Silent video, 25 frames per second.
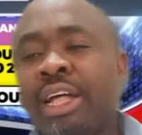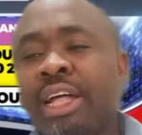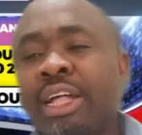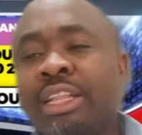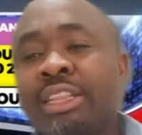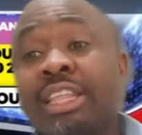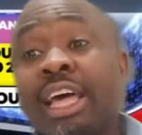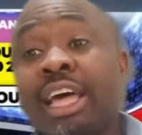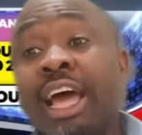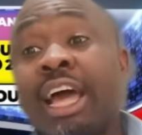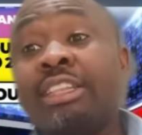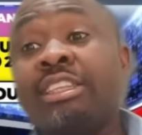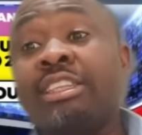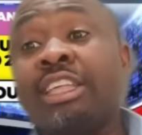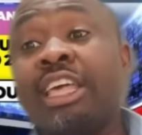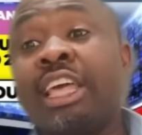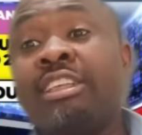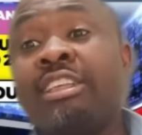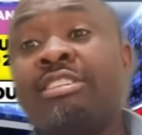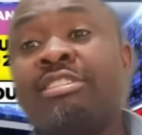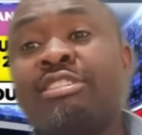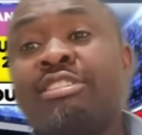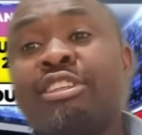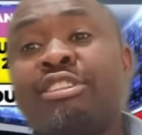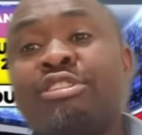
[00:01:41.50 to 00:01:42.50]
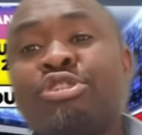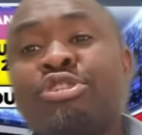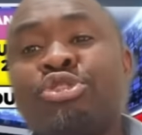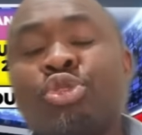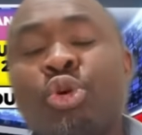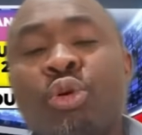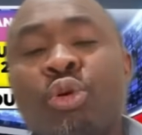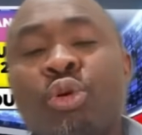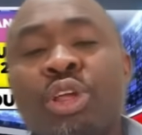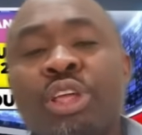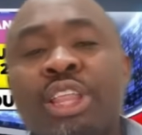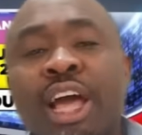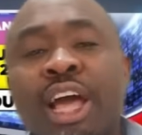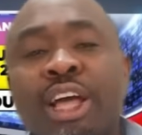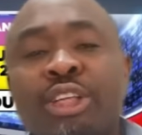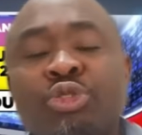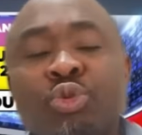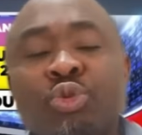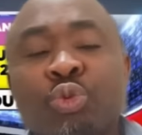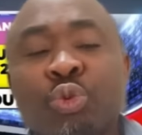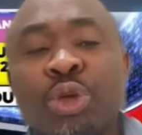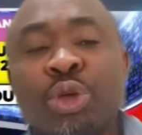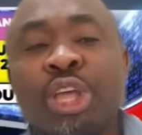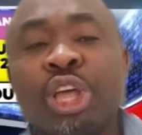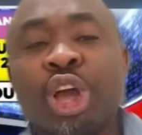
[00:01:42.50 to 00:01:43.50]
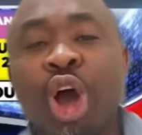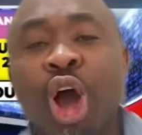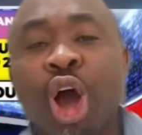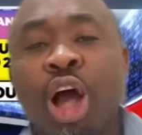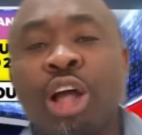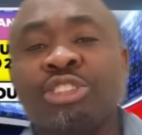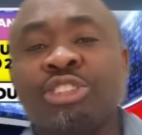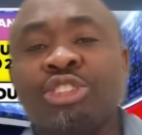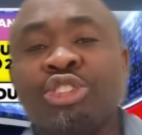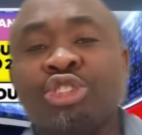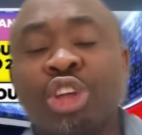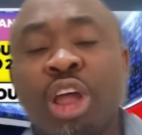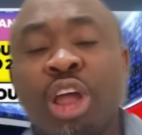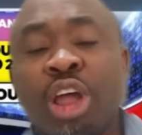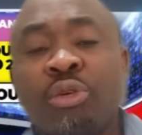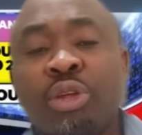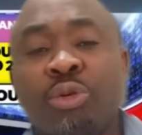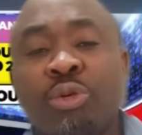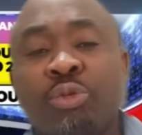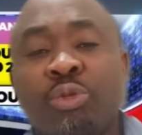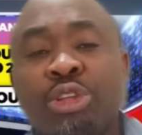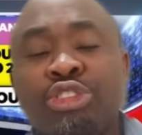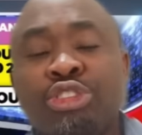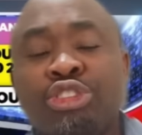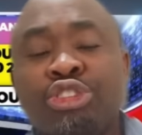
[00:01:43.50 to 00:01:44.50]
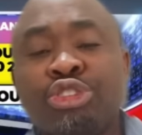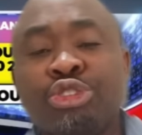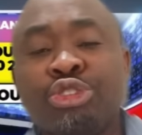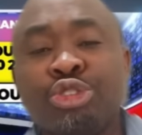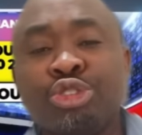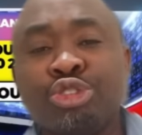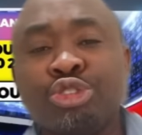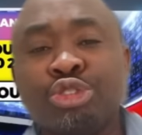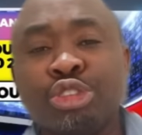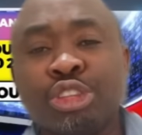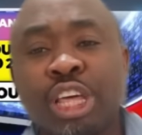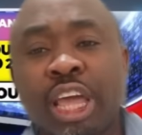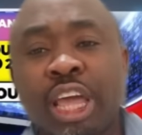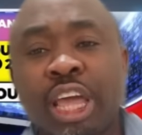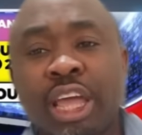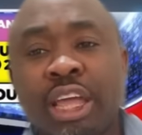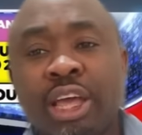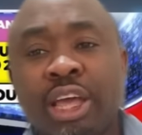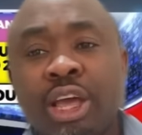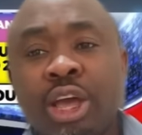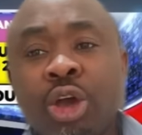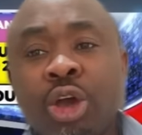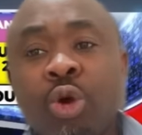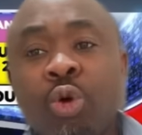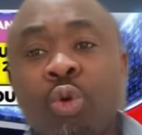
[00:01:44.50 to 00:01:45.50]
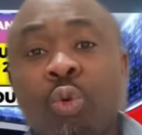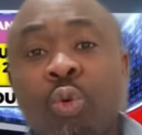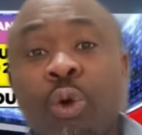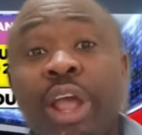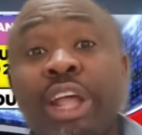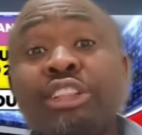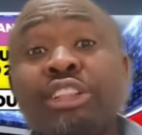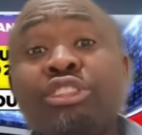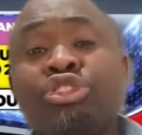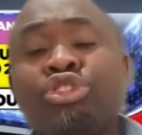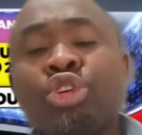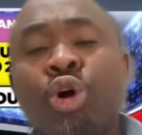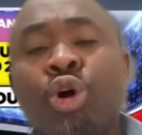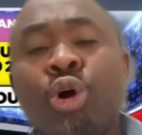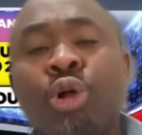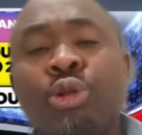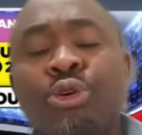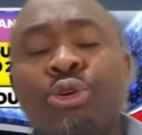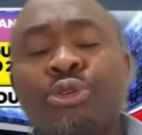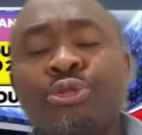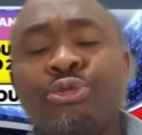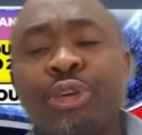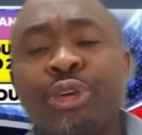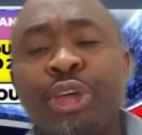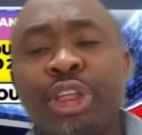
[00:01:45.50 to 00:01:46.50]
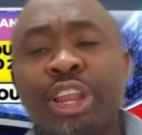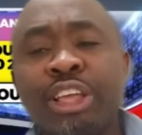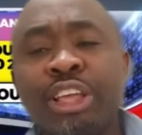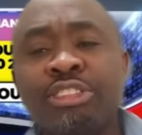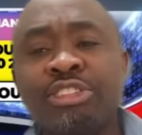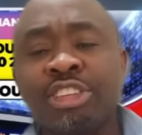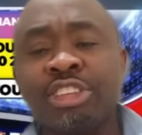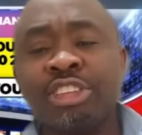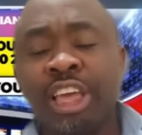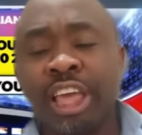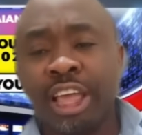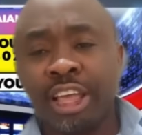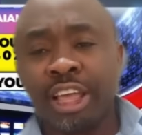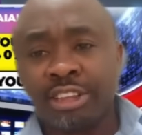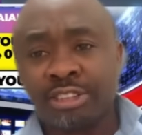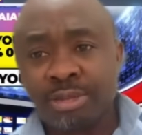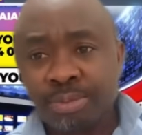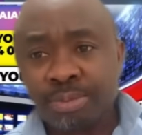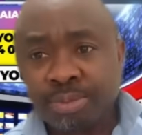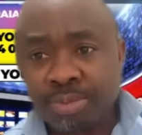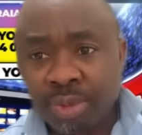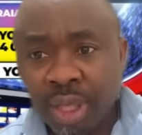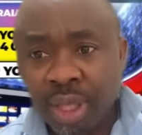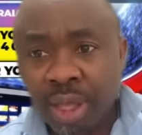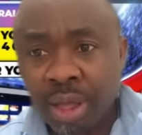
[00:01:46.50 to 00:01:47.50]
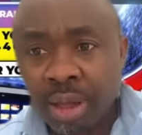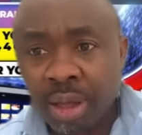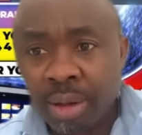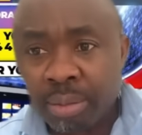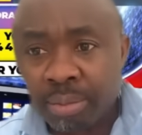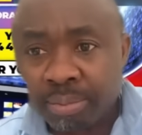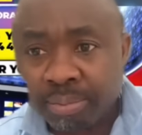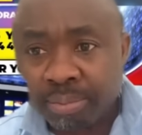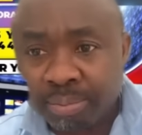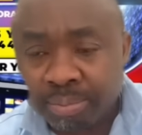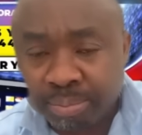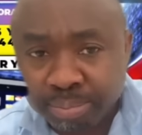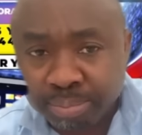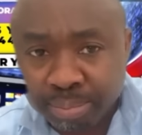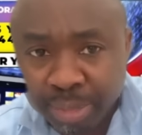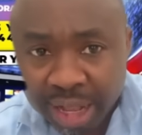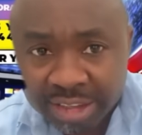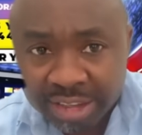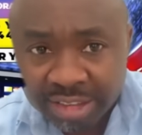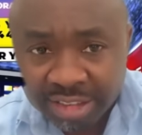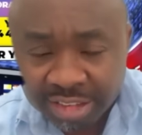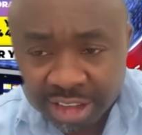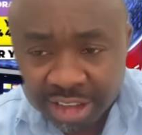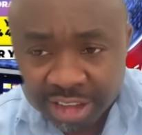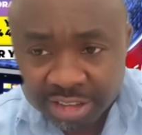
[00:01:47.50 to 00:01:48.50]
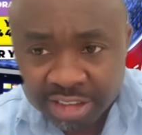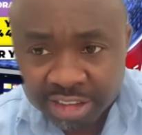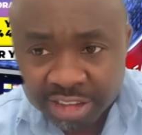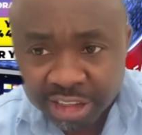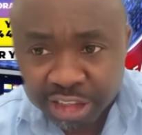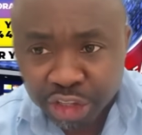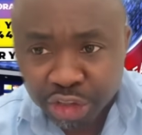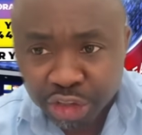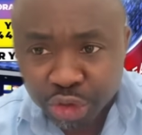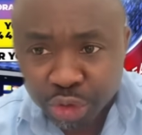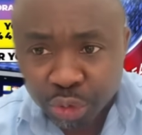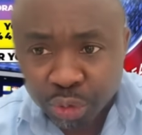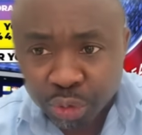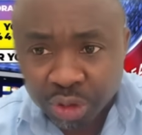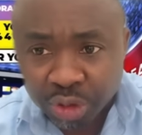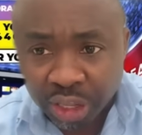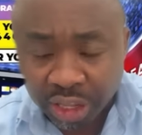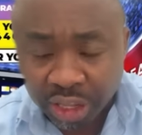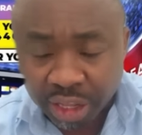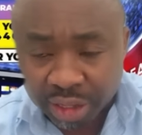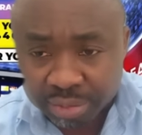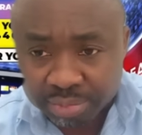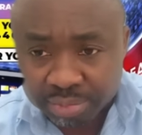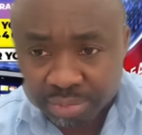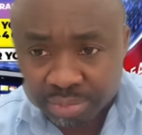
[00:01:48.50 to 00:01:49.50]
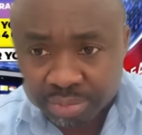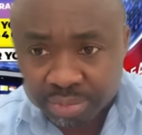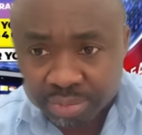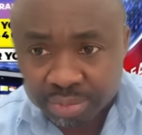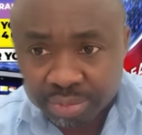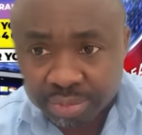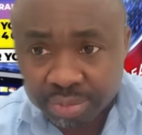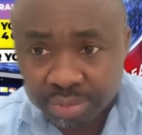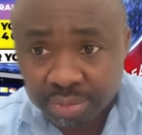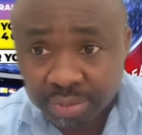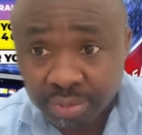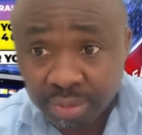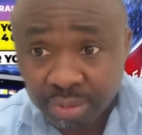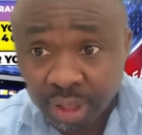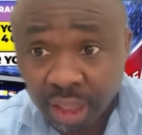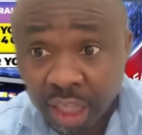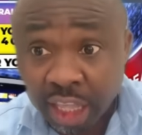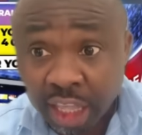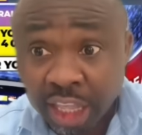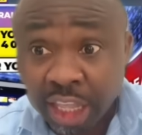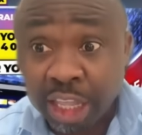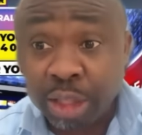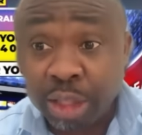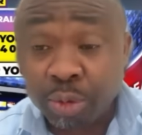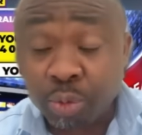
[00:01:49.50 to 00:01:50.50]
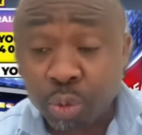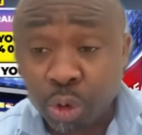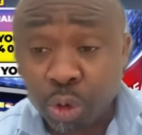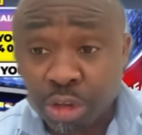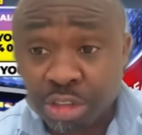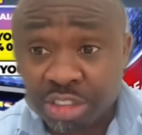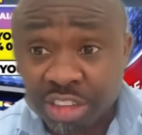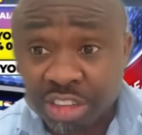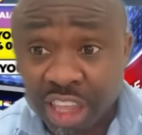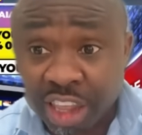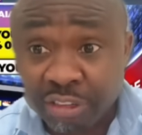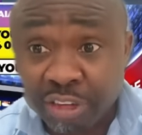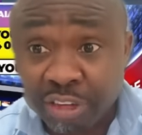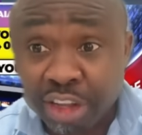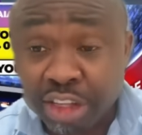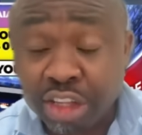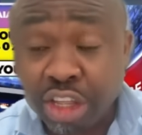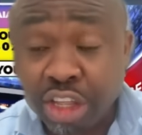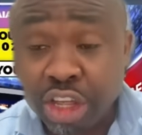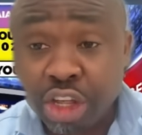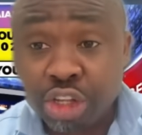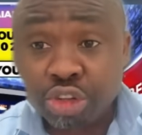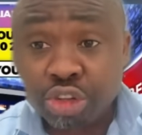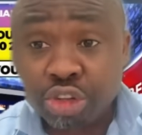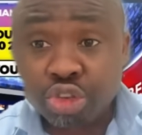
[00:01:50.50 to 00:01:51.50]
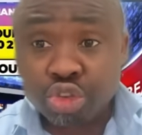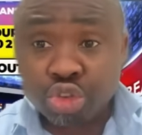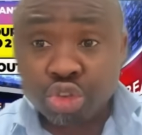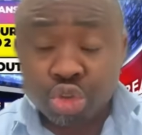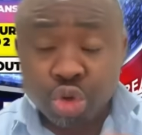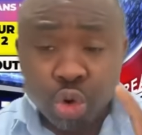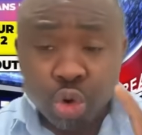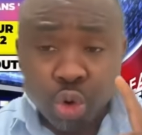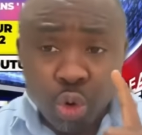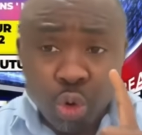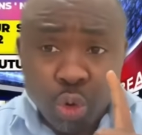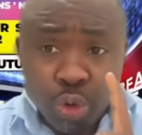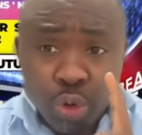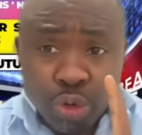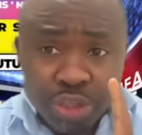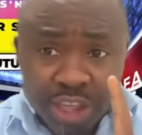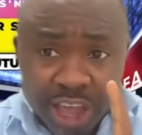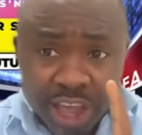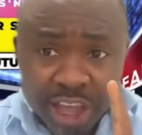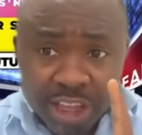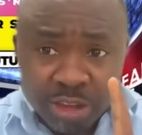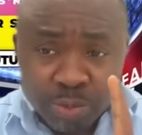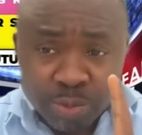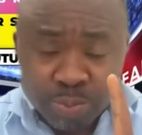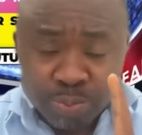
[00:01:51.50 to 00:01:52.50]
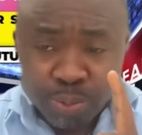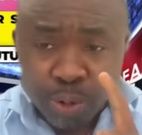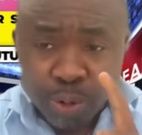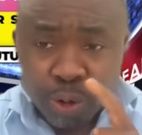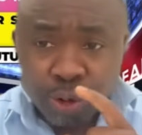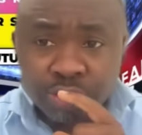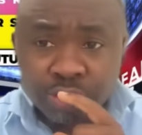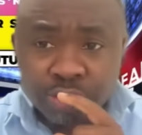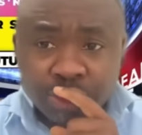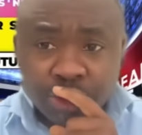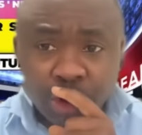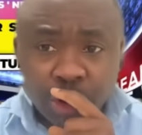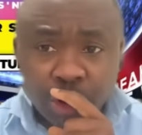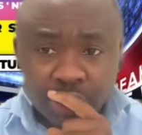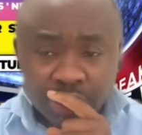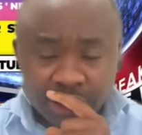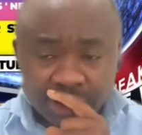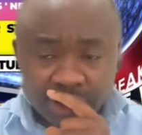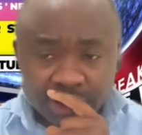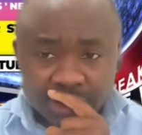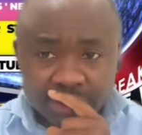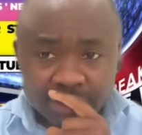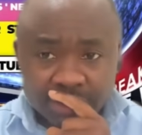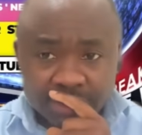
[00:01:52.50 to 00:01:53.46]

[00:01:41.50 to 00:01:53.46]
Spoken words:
That is the story that we are sharing with you today. When Tolu finished his master's in the UK, he was given 2 years post-studies.